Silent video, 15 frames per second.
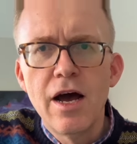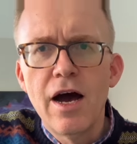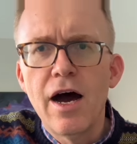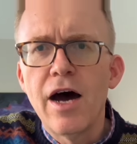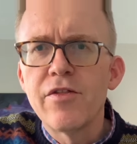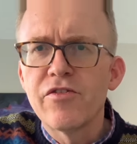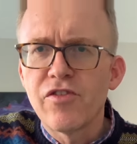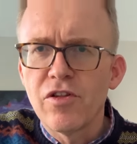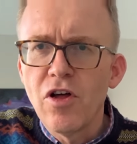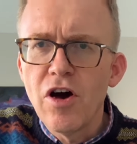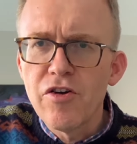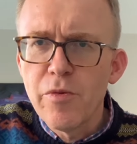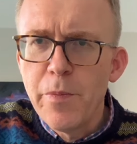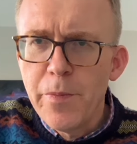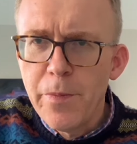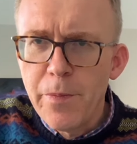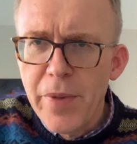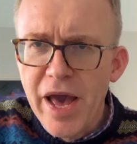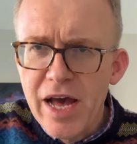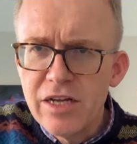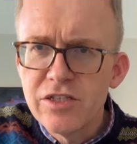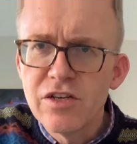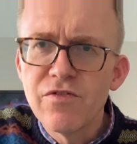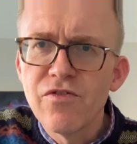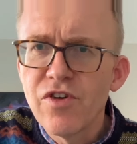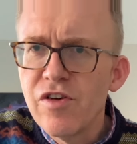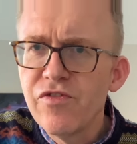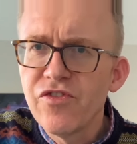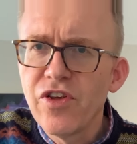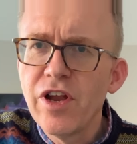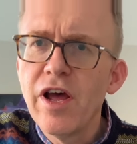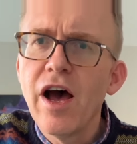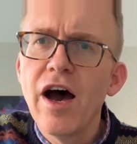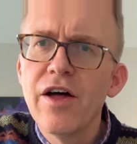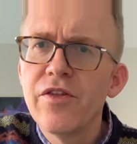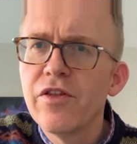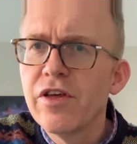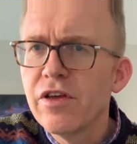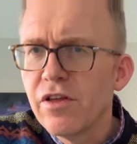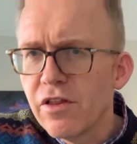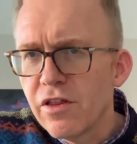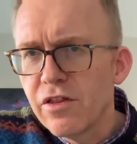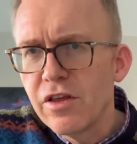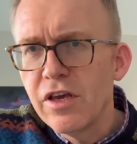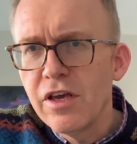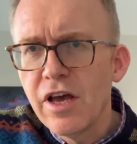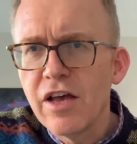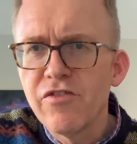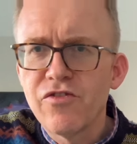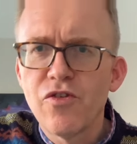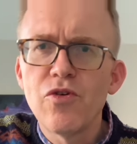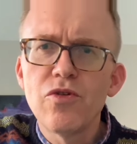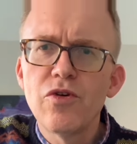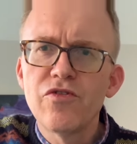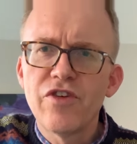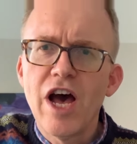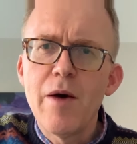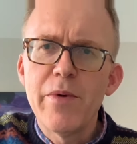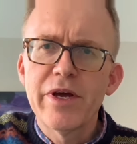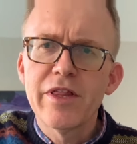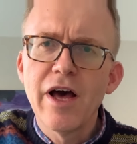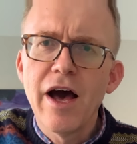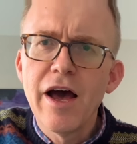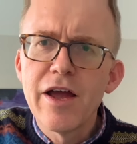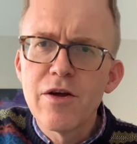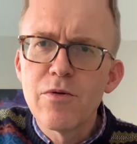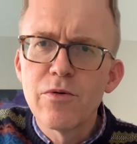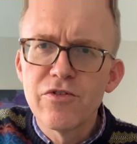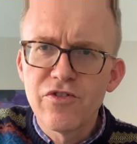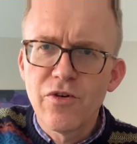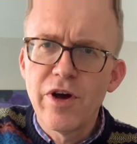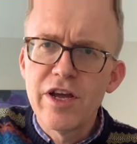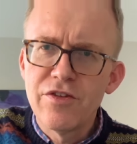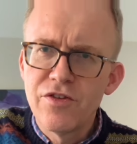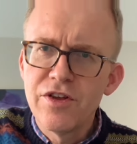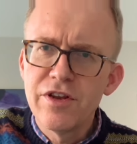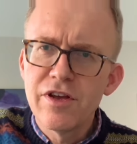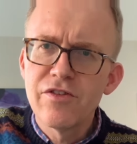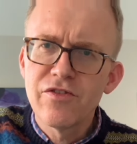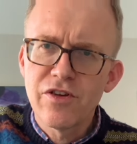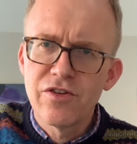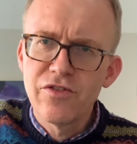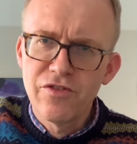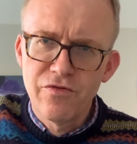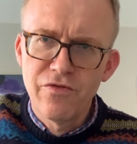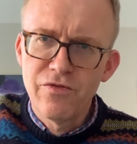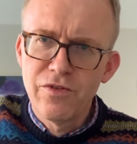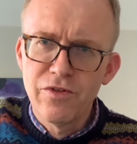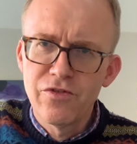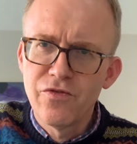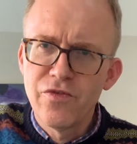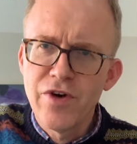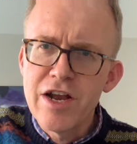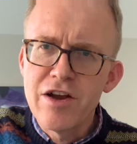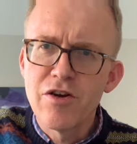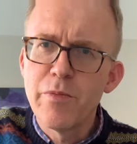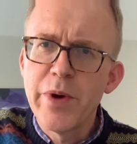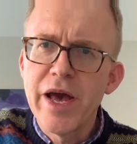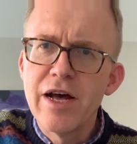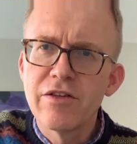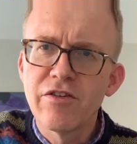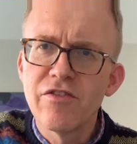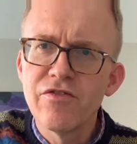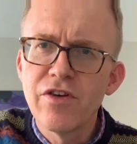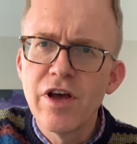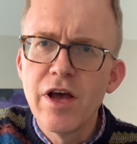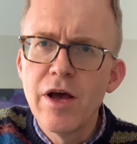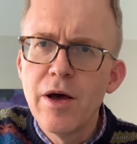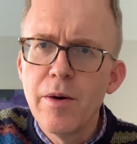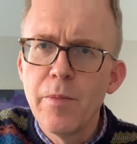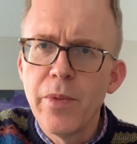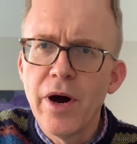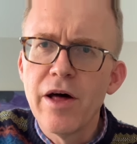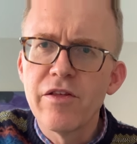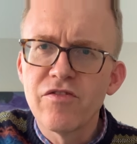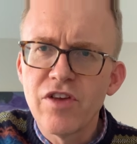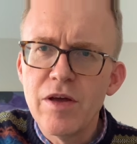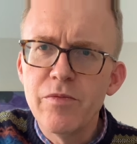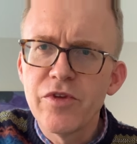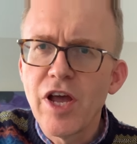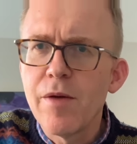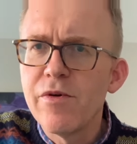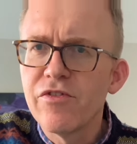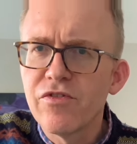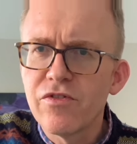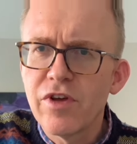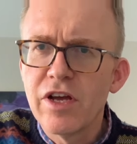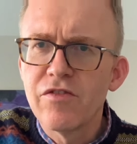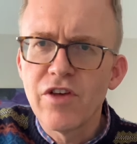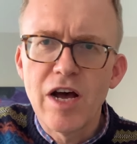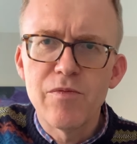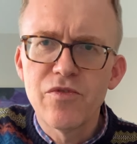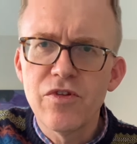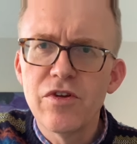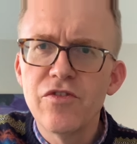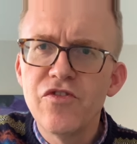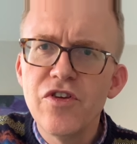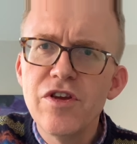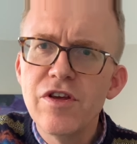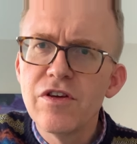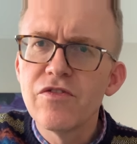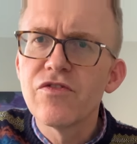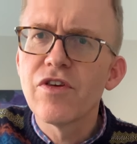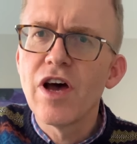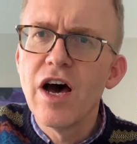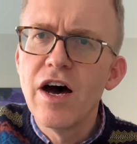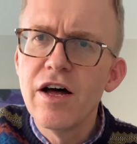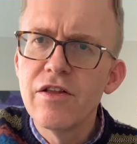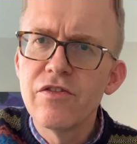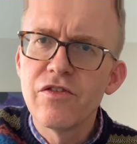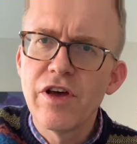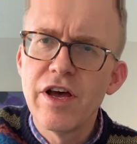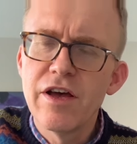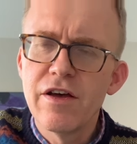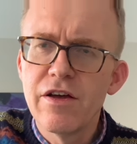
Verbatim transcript: and there's a lot of repetitive riffs in it and the, the uh, solo tabbing that out was quite tedious because it's very repetitive but at the same time it's it's absolute genius and uh,